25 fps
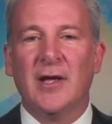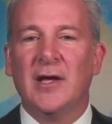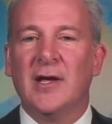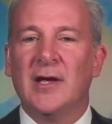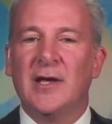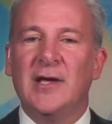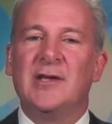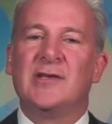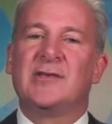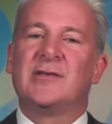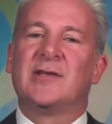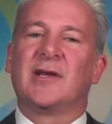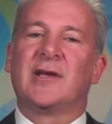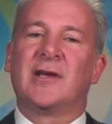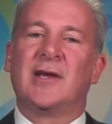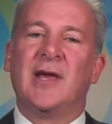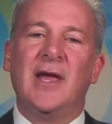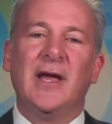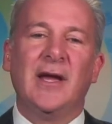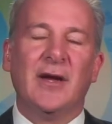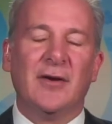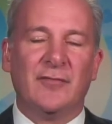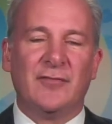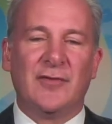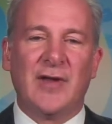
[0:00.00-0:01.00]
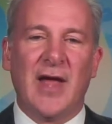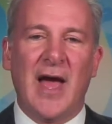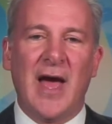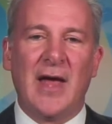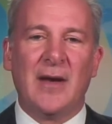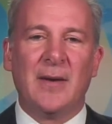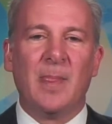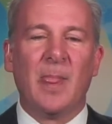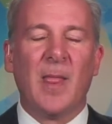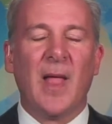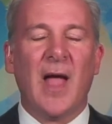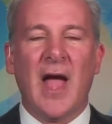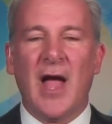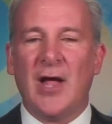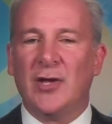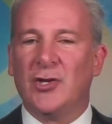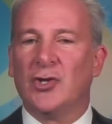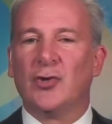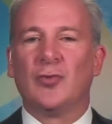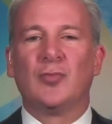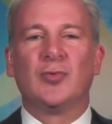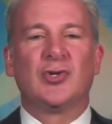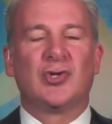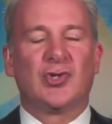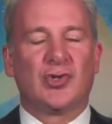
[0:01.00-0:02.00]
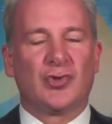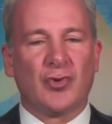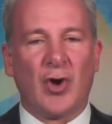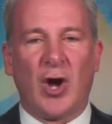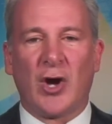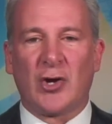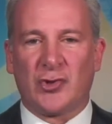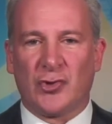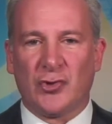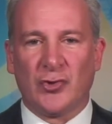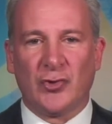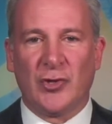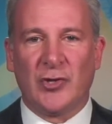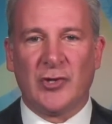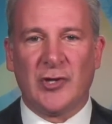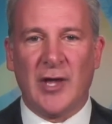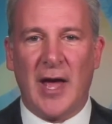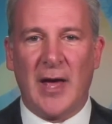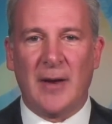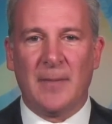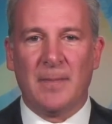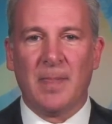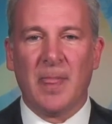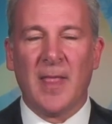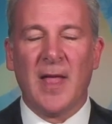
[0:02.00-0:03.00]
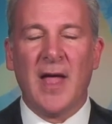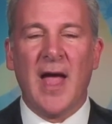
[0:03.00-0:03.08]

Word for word: he's the king of debt and you restructure the debt.